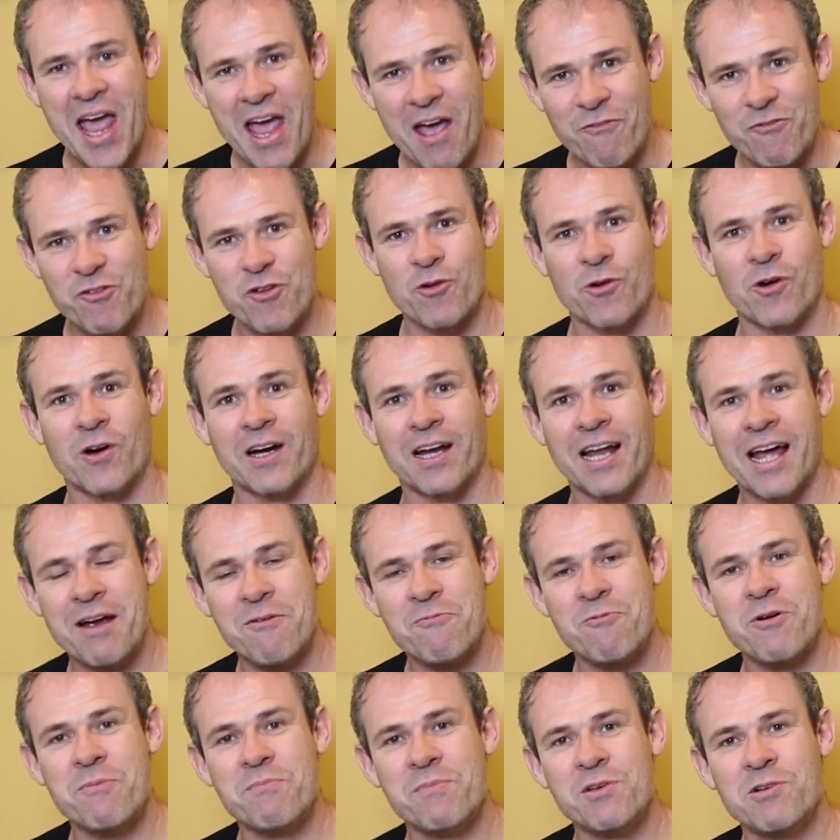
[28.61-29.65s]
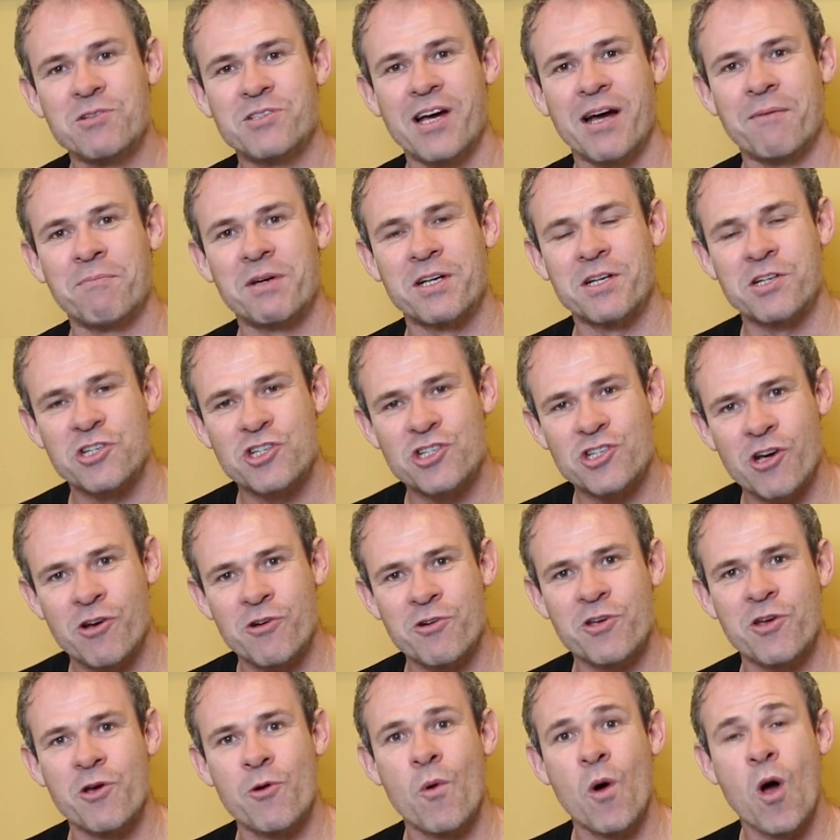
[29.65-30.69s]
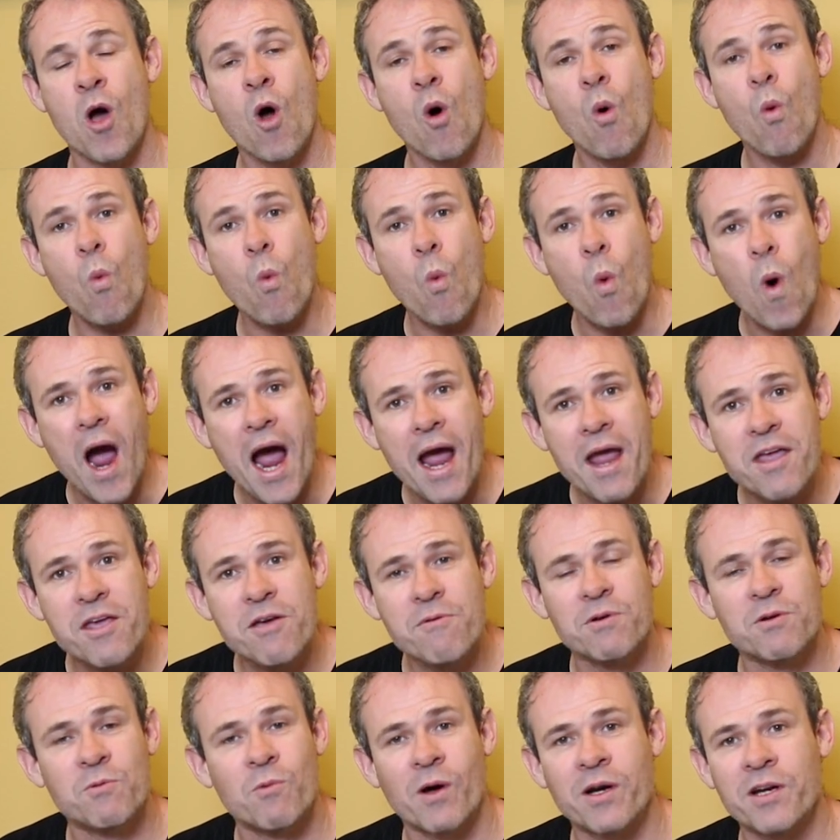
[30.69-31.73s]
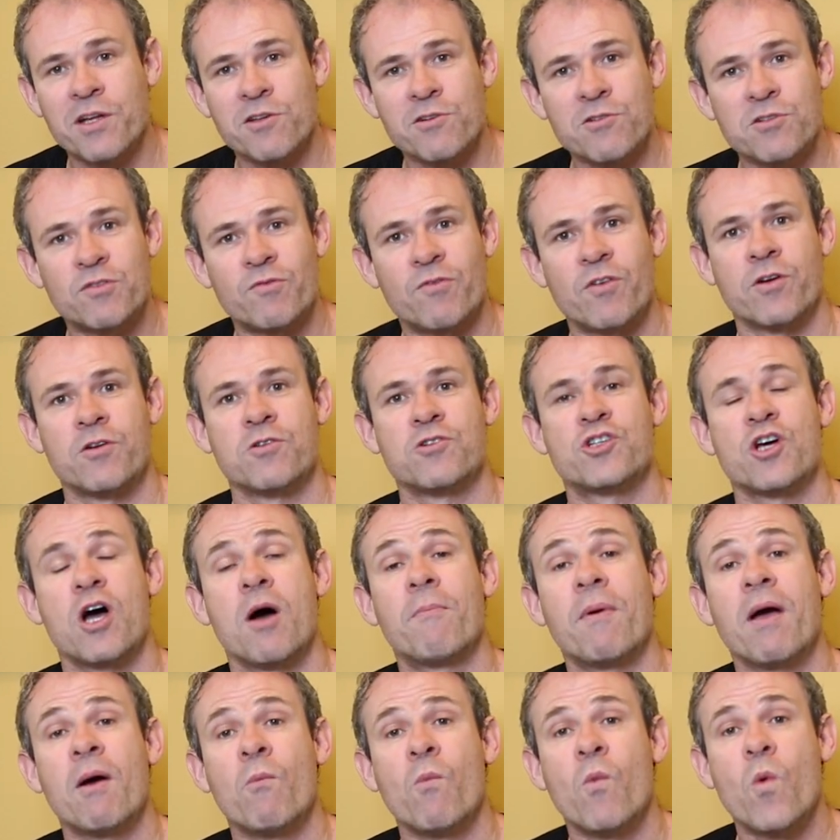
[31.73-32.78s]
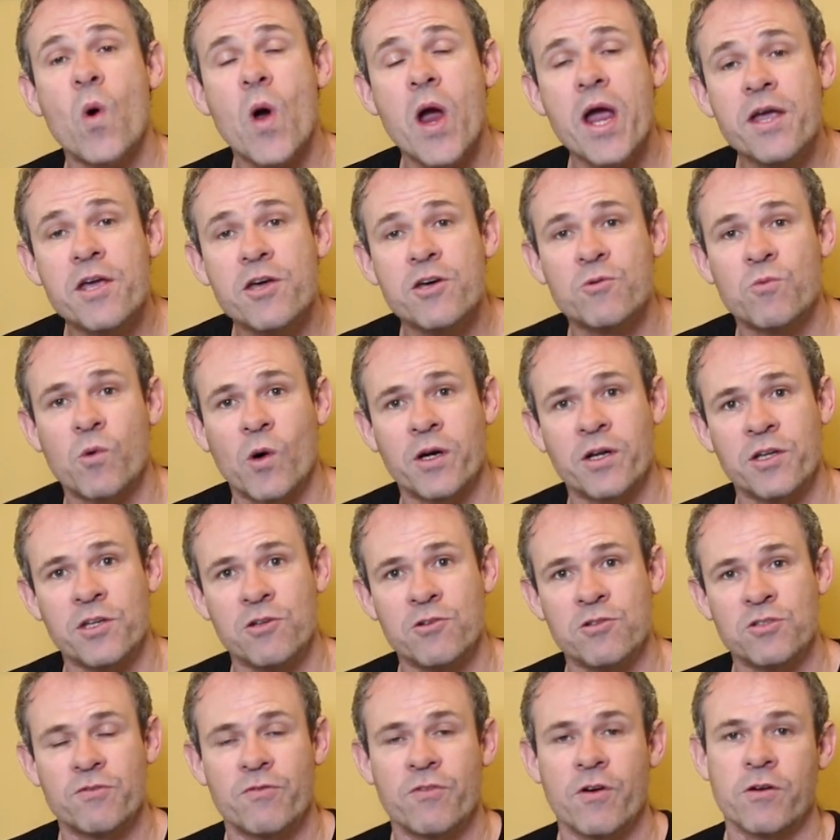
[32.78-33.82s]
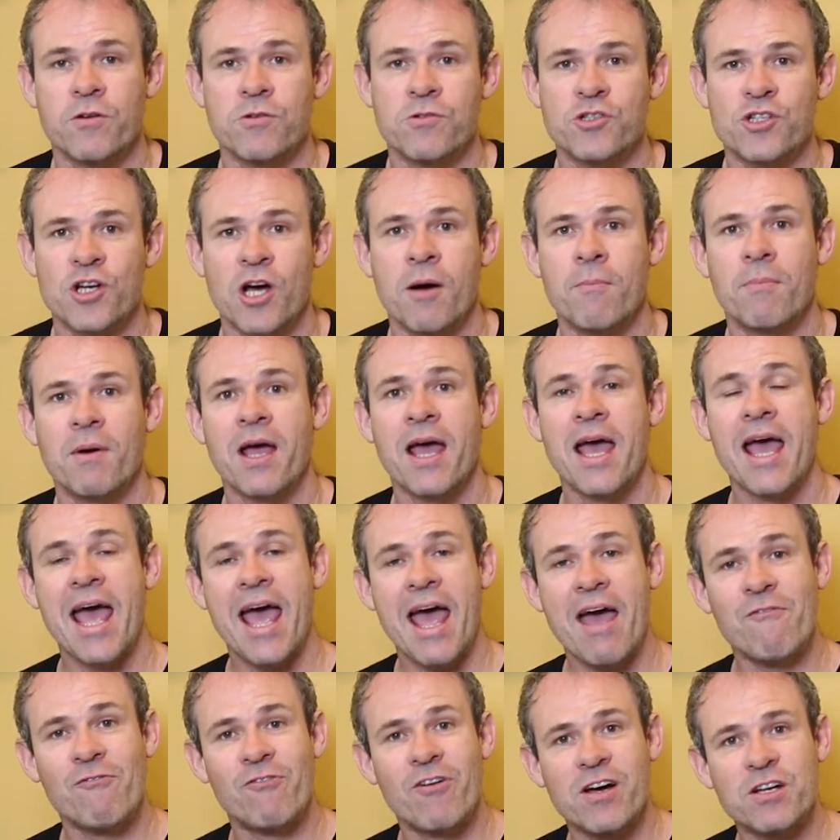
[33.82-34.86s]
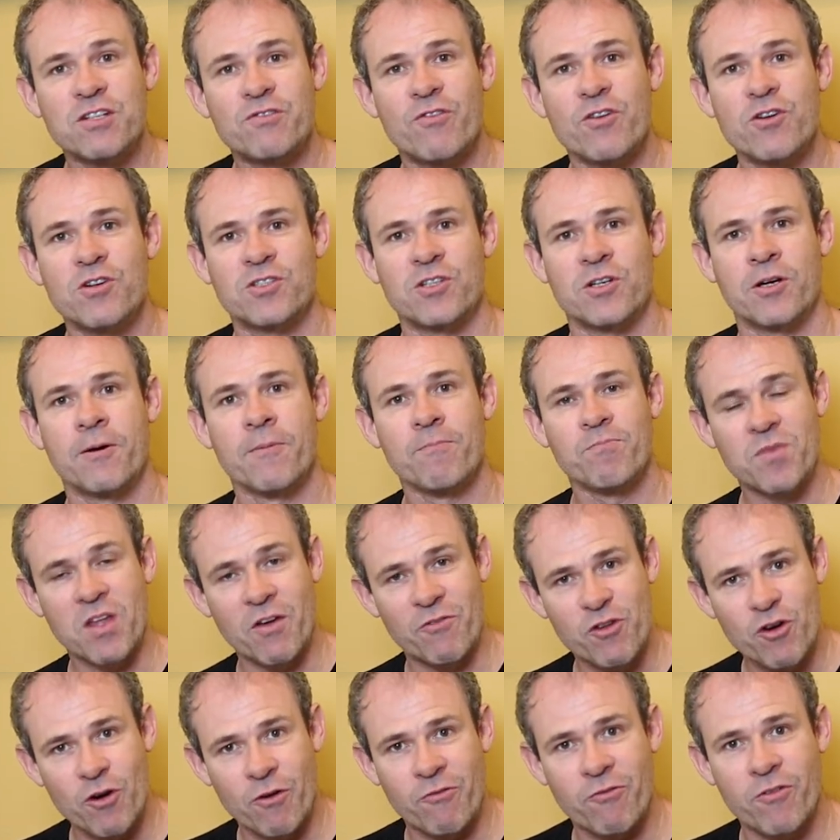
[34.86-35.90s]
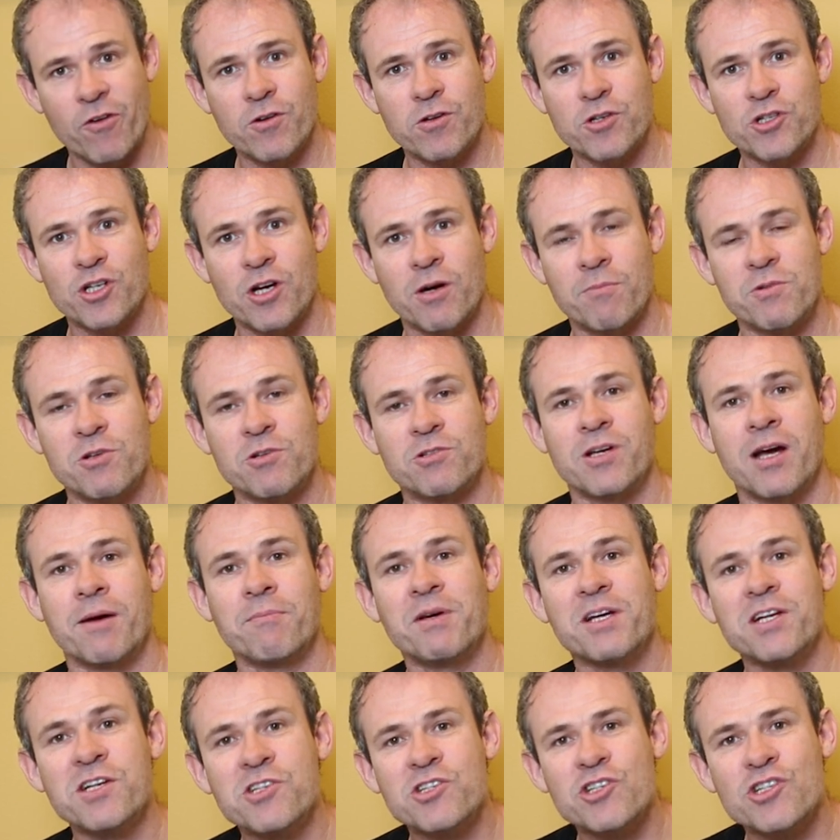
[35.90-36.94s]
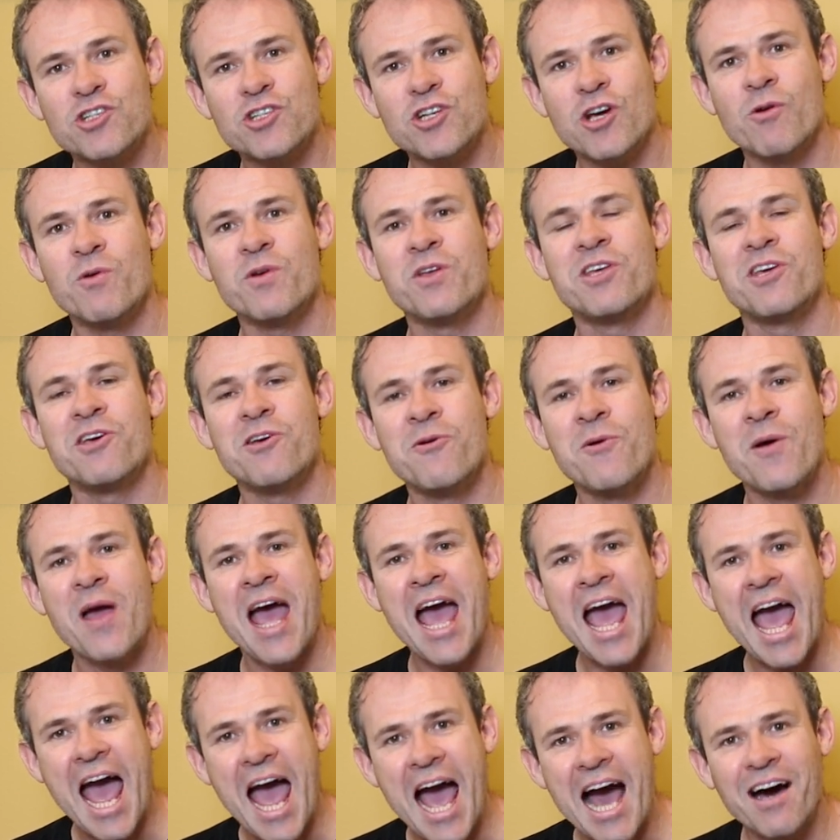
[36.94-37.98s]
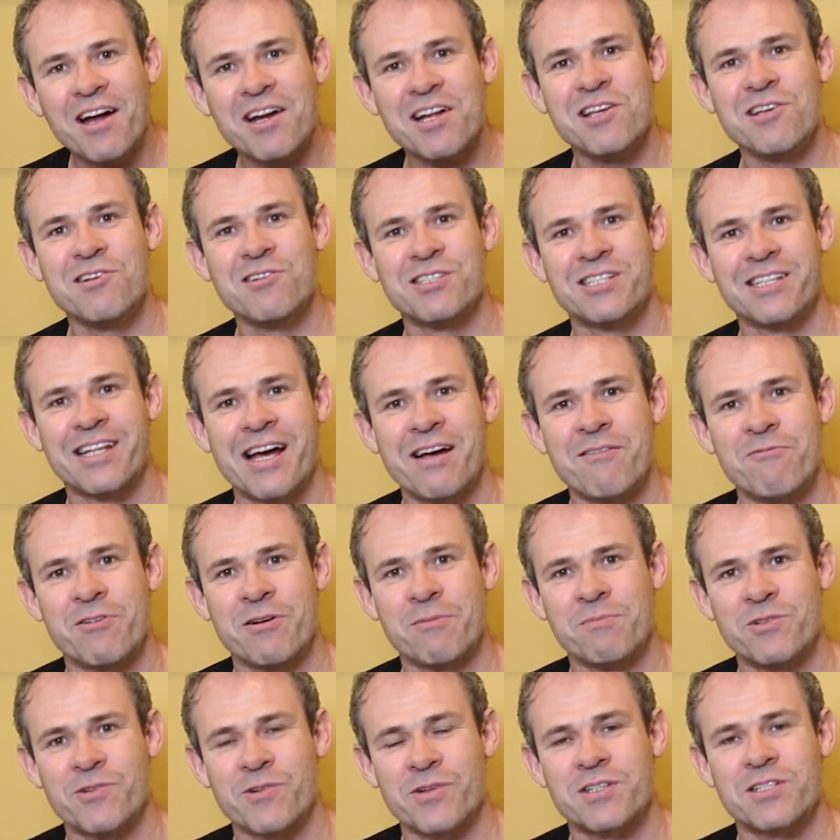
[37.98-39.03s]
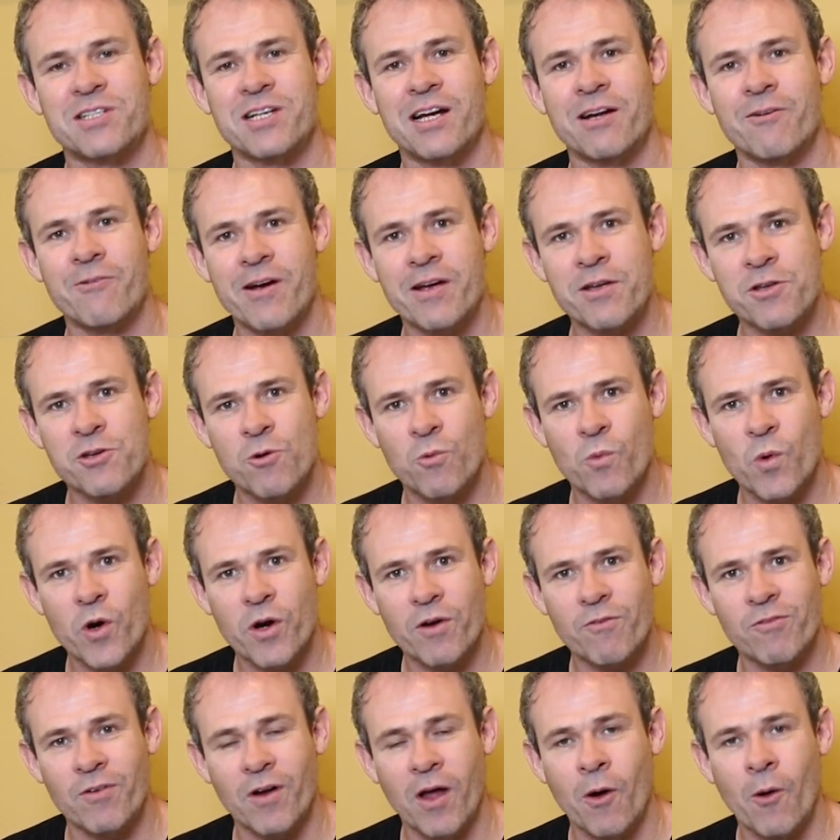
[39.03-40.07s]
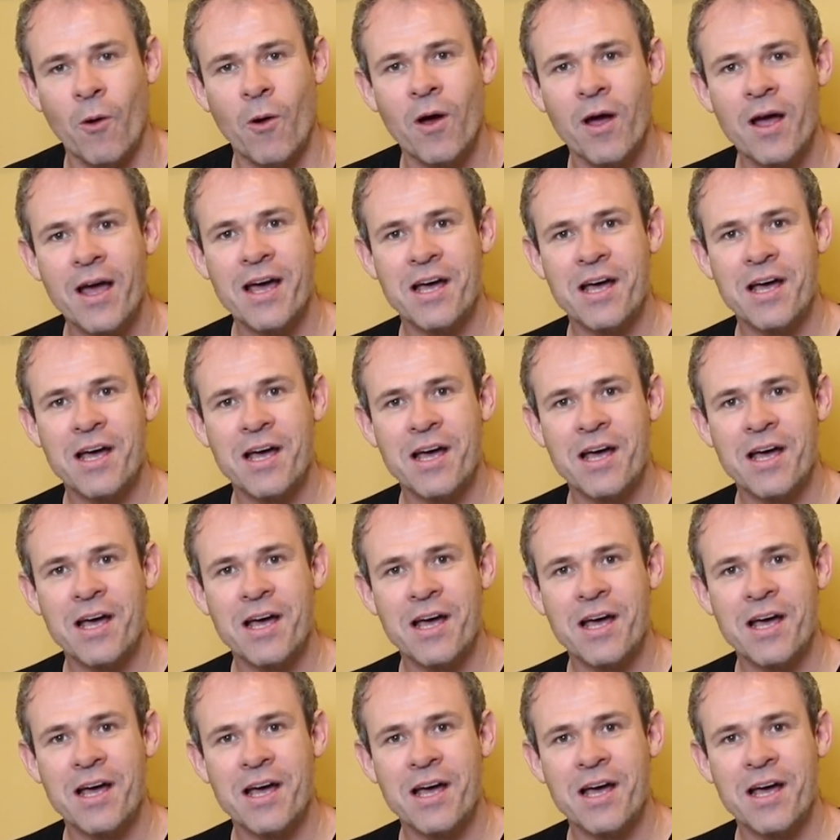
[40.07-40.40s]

If you're a Lightroom user, I'm gonna show you why you would wanna use Photoshop and where you'd wanna use Photoshop and vice versa. If you're a Photoshop user, I'm gonna show you how to use Lightroom to accelerate your workflow.